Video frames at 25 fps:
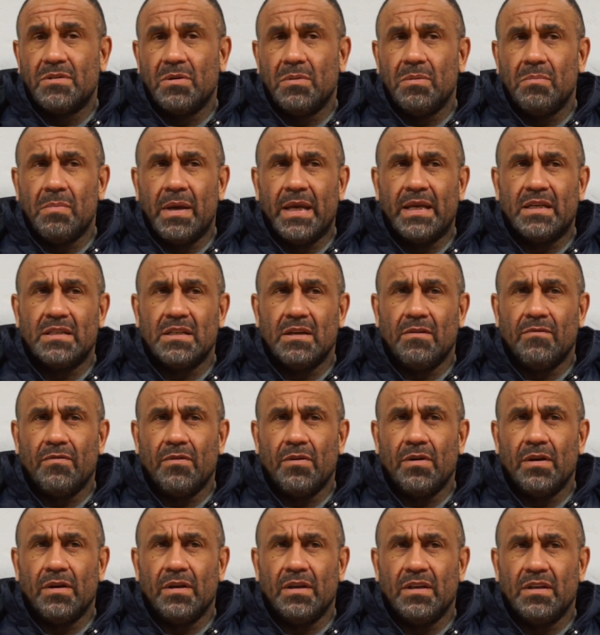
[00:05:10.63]
So it makes it
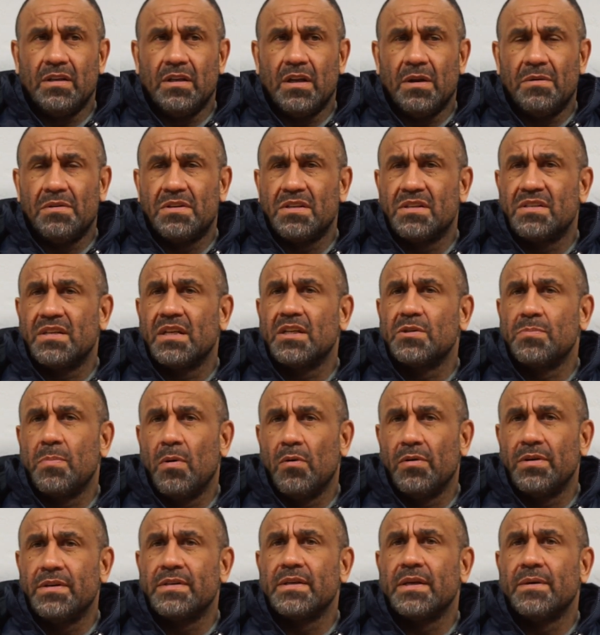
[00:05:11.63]
for it's a
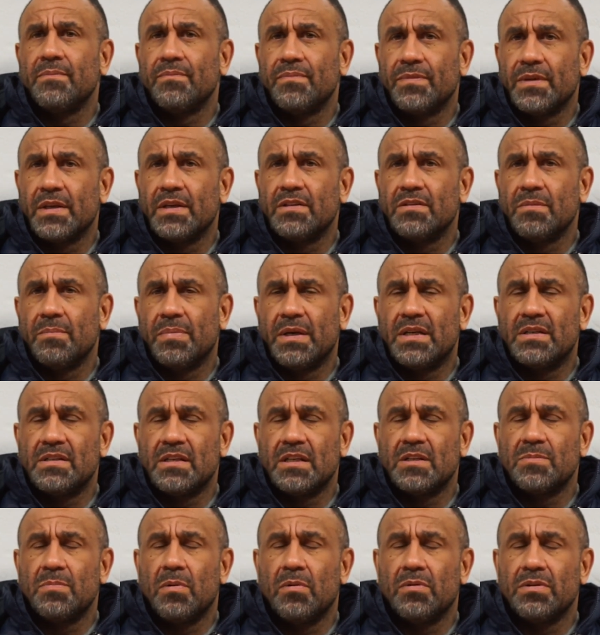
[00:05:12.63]
6-pointer. It's a big
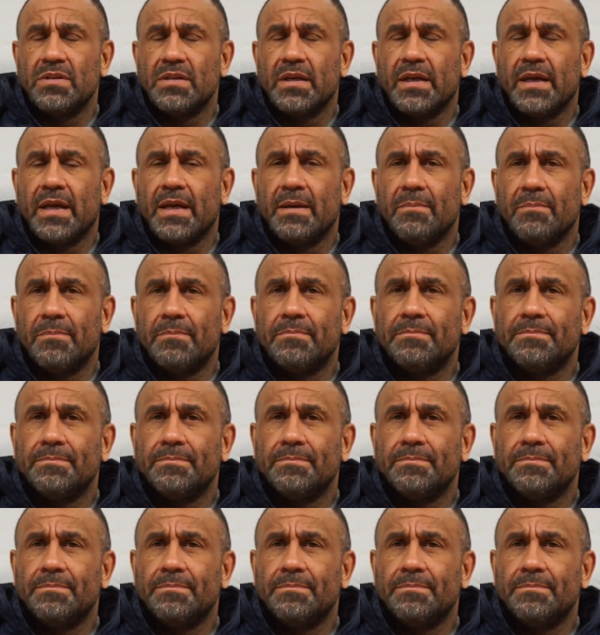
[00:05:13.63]
6-pointer game.